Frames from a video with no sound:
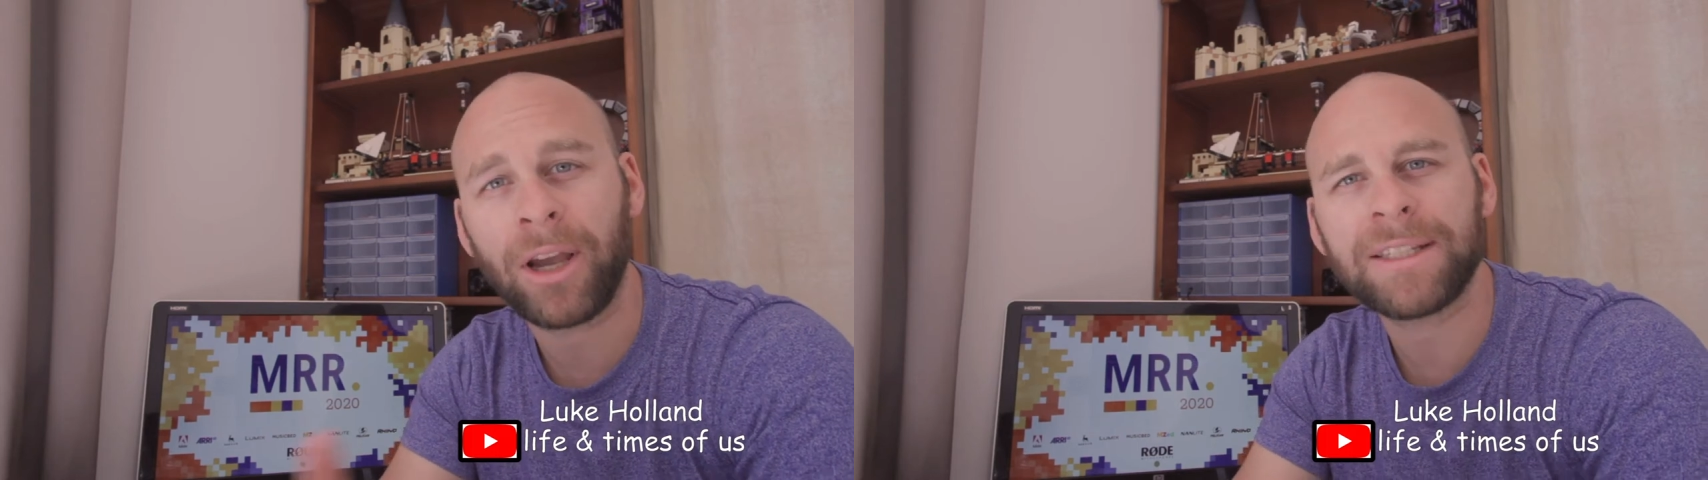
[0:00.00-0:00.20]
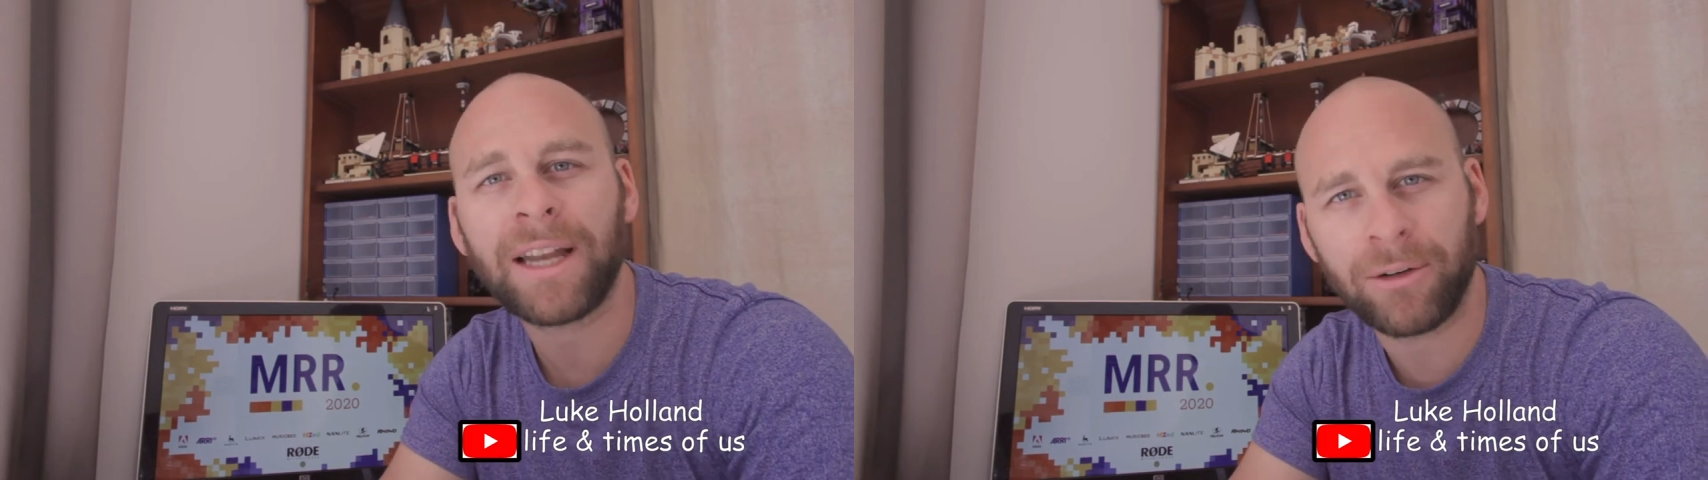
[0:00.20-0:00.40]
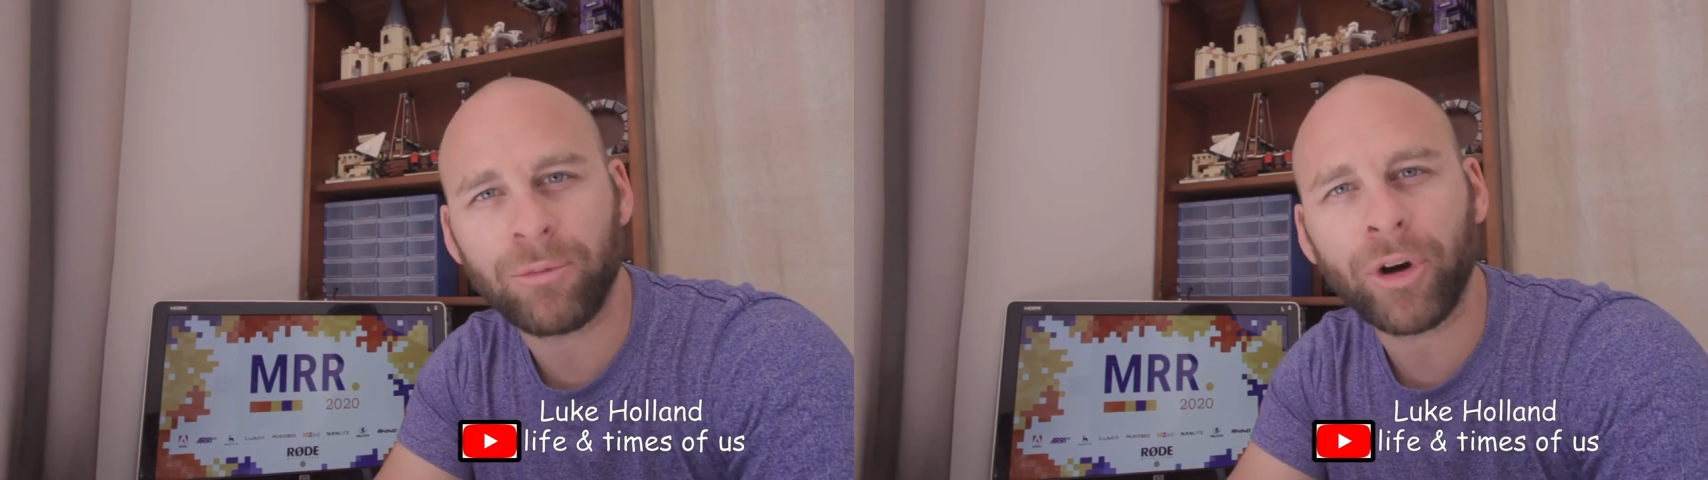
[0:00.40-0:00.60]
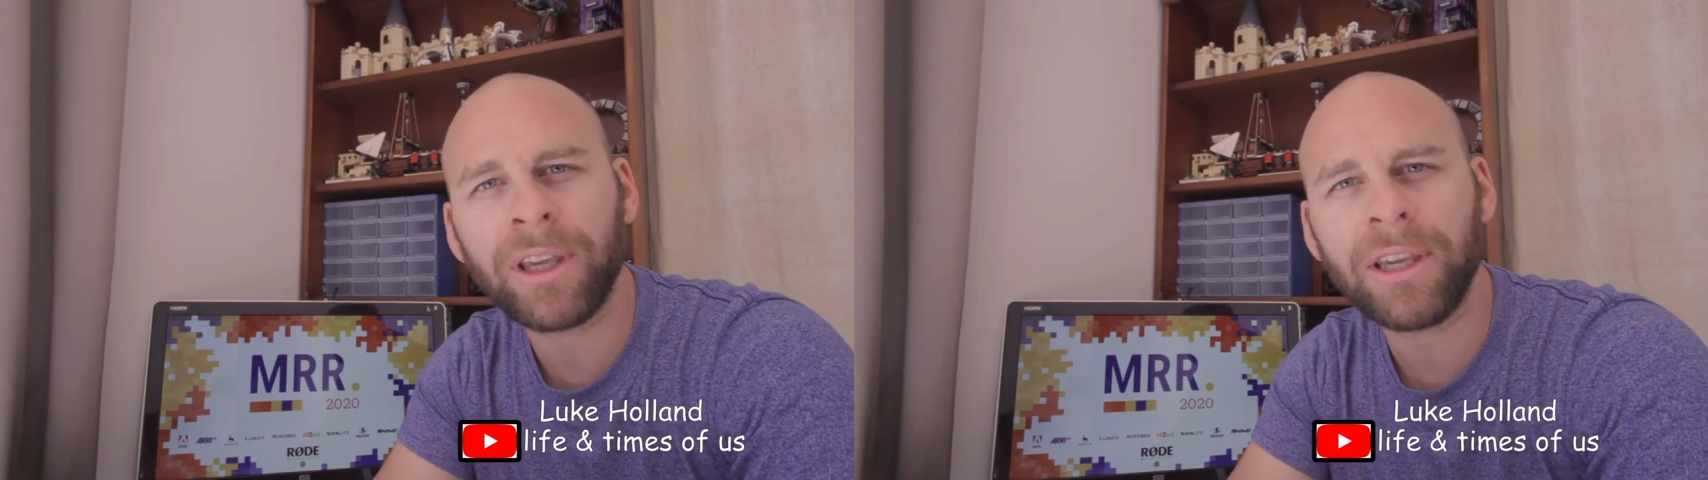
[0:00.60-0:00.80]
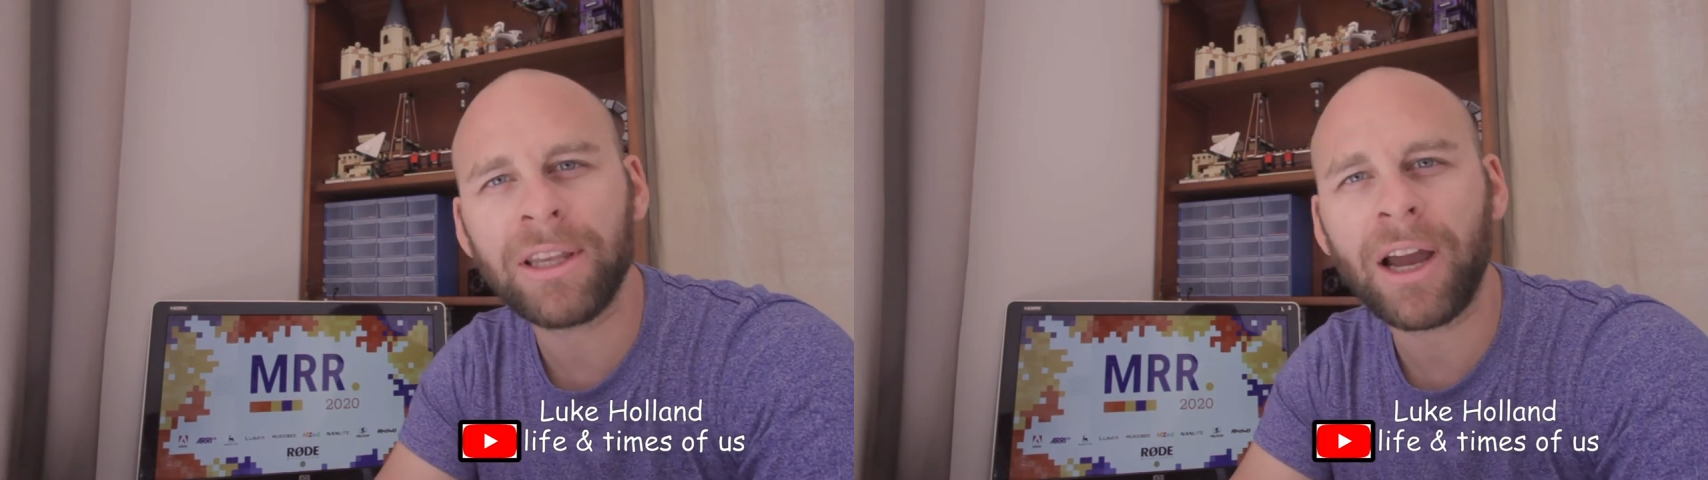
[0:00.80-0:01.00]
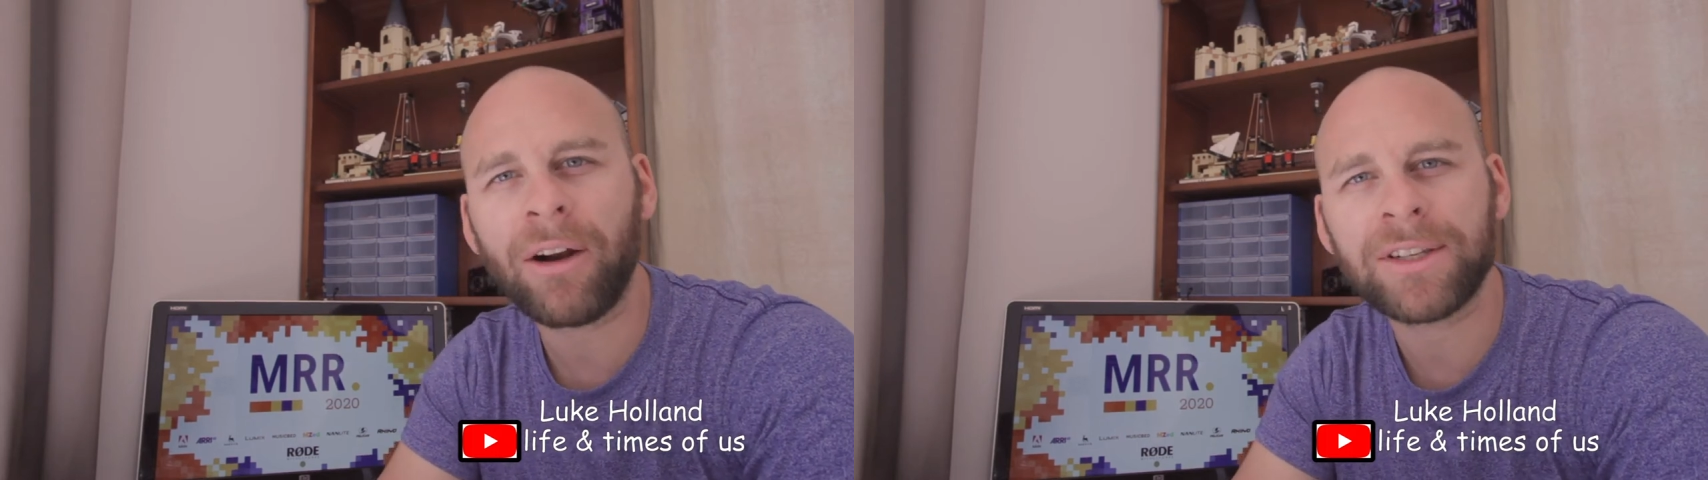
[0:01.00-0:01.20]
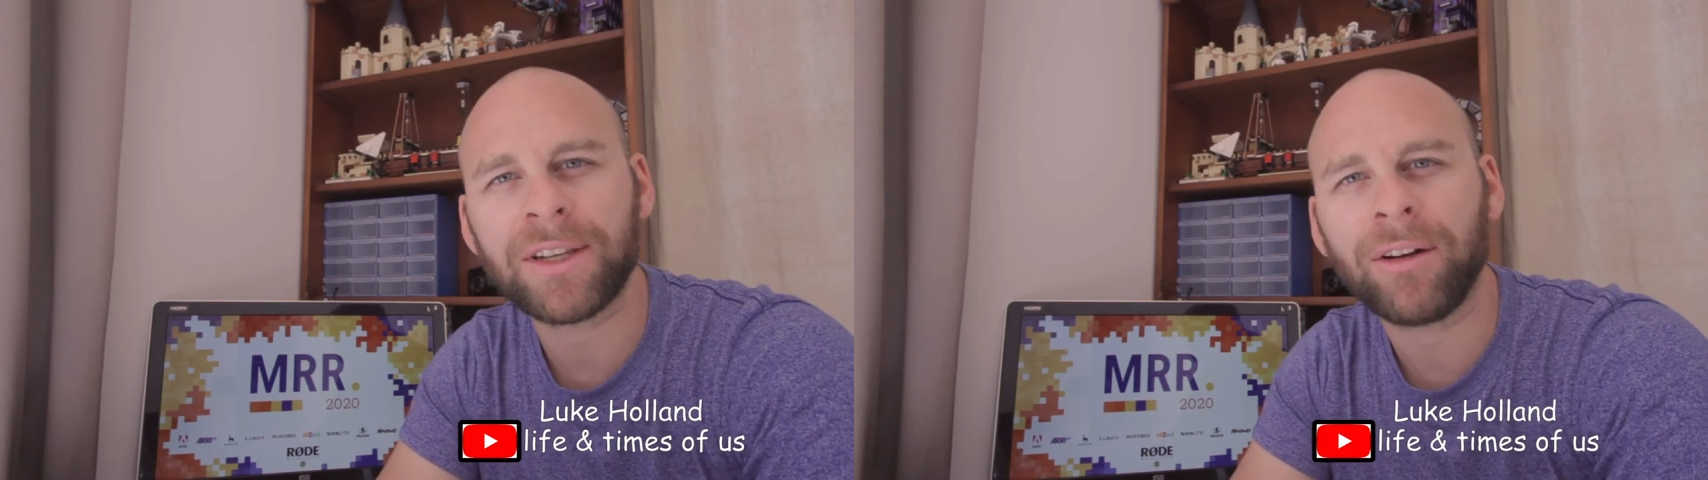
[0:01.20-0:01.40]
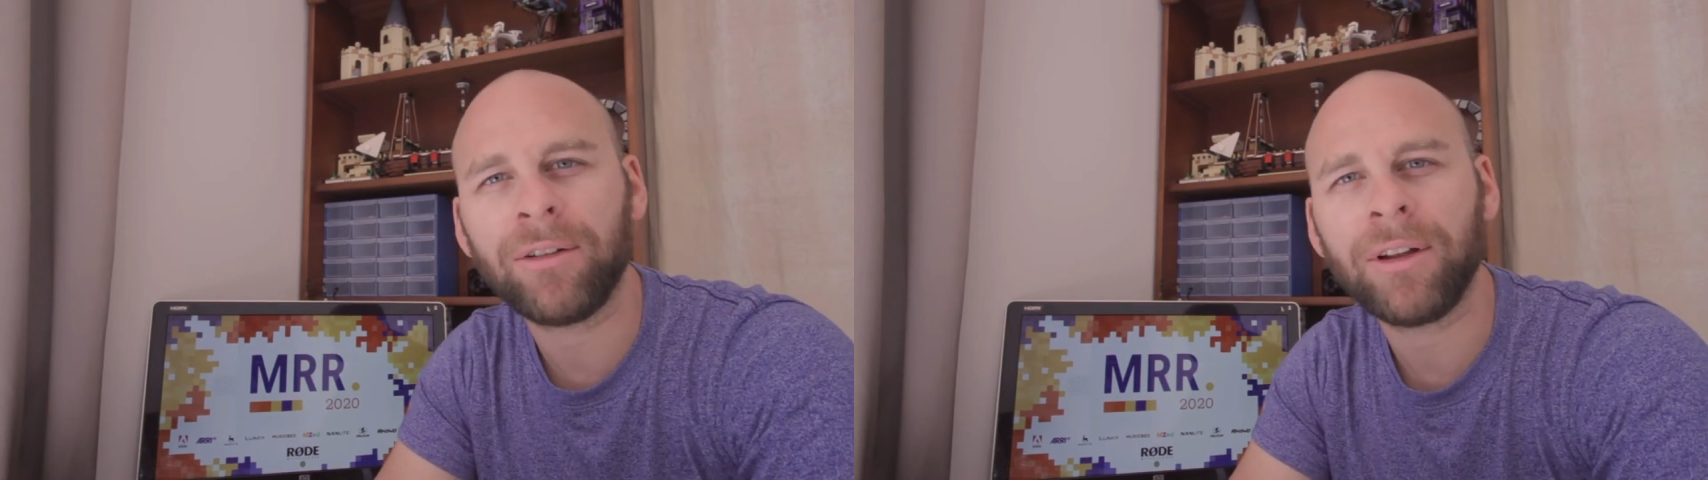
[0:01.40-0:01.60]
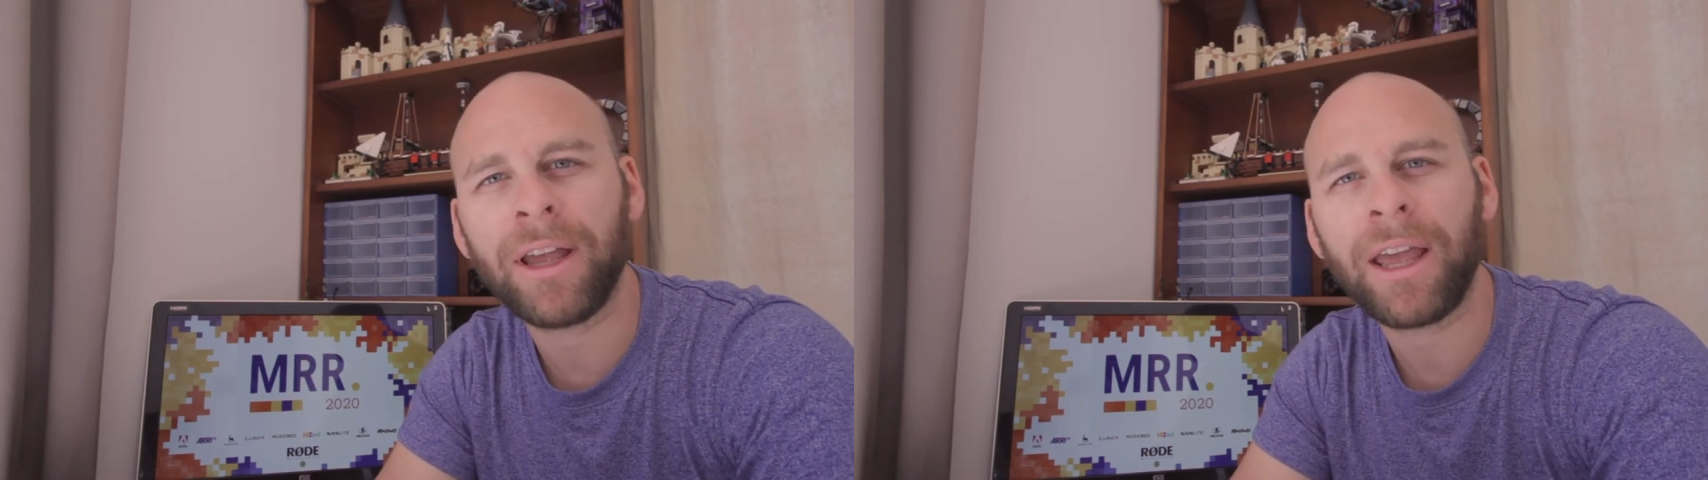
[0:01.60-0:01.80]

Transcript: I started working at the RSL,